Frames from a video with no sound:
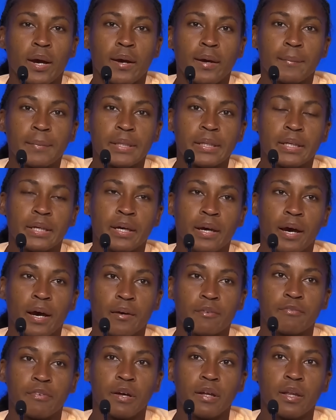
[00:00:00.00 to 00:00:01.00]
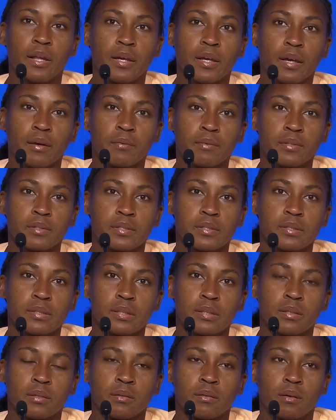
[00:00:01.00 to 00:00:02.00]
I mean, I felt like I was,
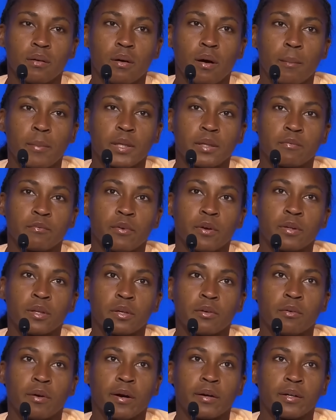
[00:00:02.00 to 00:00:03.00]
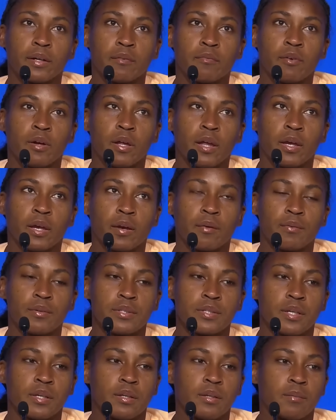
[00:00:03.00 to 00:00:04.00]
I mean, from the ground, I felt like I was
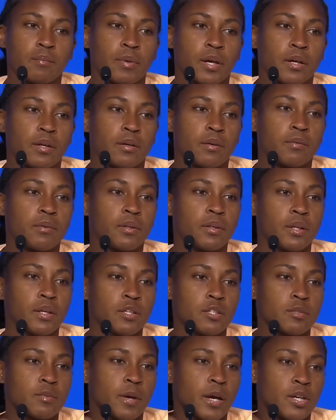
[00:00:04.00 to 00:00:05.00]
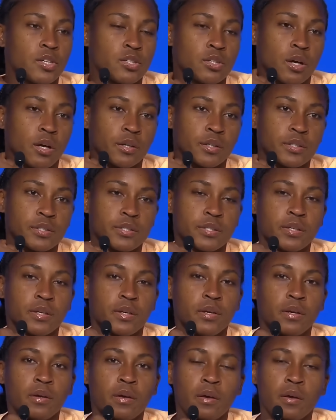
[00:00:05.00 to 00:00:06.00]
getting better with each match,
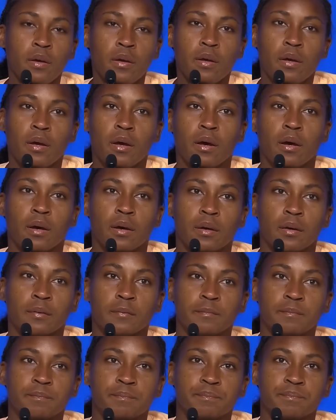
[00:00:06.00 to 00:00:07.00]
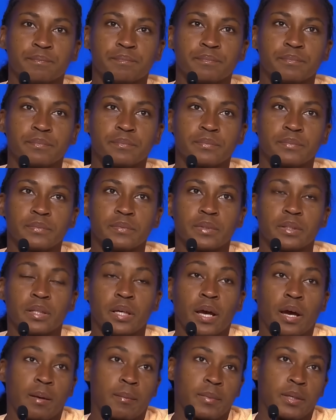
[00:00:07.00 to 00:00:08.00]
honestly.
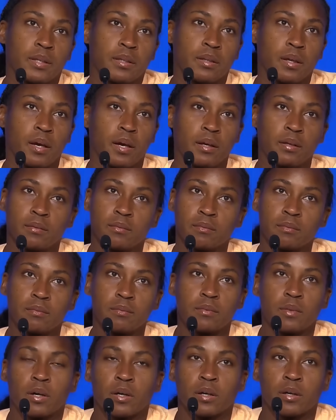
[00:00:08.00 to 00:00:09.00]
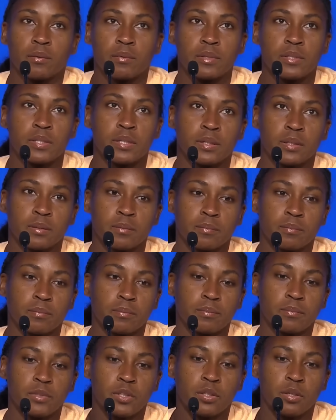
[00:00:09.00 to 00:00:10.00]
Yeah, I mean, I thought I was hitting,
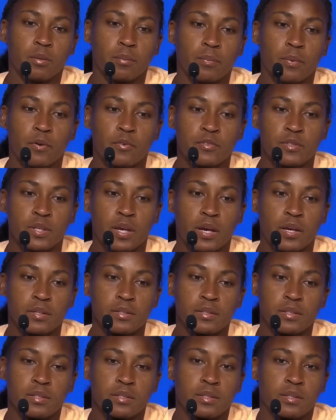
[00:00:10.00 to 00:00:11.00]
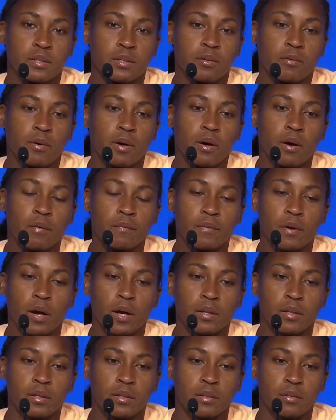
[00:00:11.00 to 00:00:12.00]
you know, both sides decently well. I
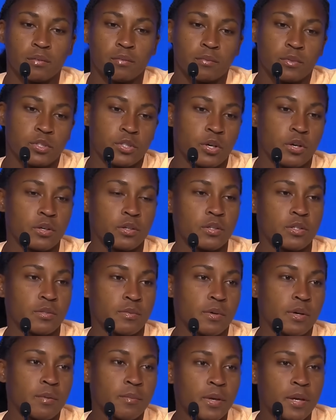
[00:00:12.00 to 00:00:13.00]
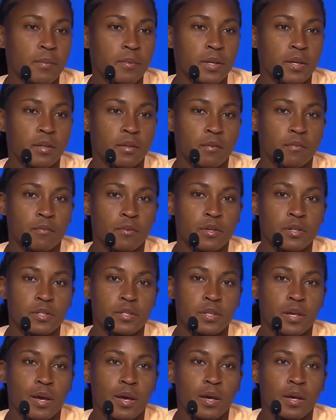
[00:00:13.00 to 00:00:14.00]
didn't return as well maybe in the first
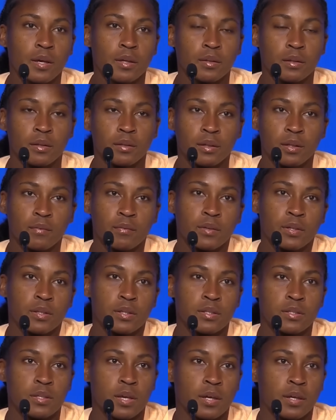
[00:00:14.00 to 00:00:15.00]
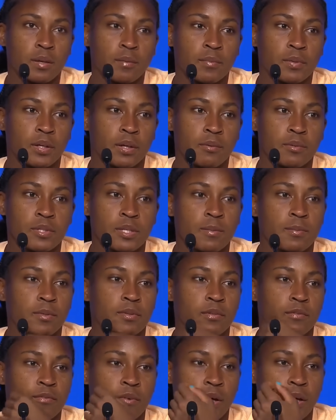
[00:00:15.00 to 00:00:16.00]
set and then even in the second, but I was able
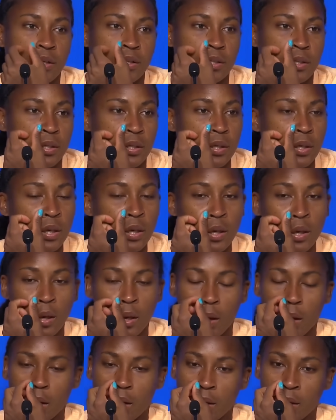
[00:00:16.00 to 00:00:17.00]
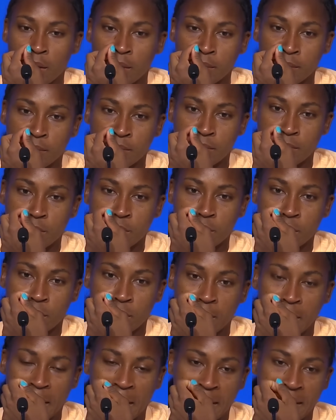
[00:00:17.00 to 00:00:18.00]
to find it. So,
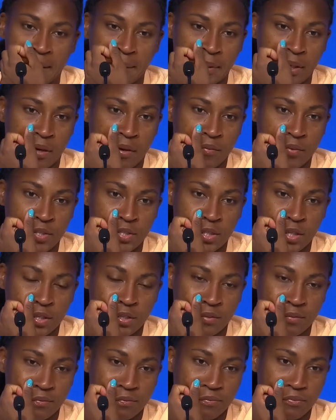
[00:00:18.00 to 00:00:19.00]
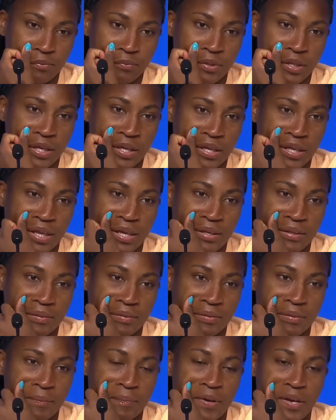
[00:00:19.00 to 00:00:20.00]
yeah, I mean, obviously I didn't play, like,
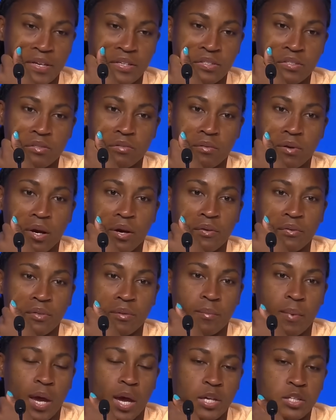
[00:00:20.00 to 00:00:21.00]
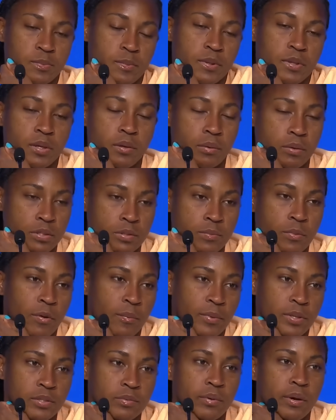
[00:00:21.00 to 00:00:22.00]
the best throughout the match, but there was
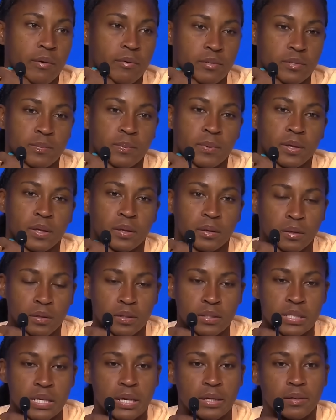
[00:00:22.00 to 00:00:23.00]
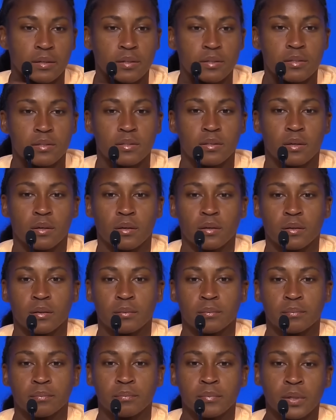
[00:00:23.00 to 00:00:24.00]
moments where I was playing good tennis.
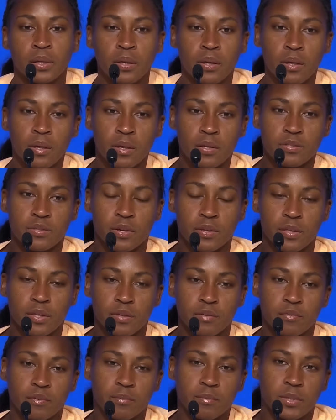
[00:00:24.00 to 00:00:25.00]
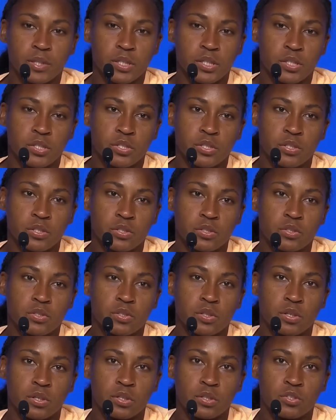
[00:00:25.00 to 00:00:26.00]
So I think for me it's
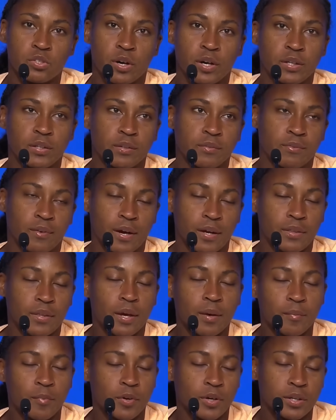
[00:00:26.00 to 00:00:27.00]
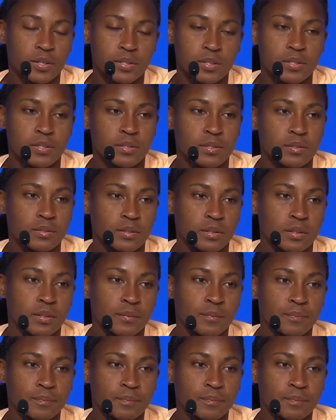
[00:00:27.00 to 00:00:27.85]
just trying to find that more consistently.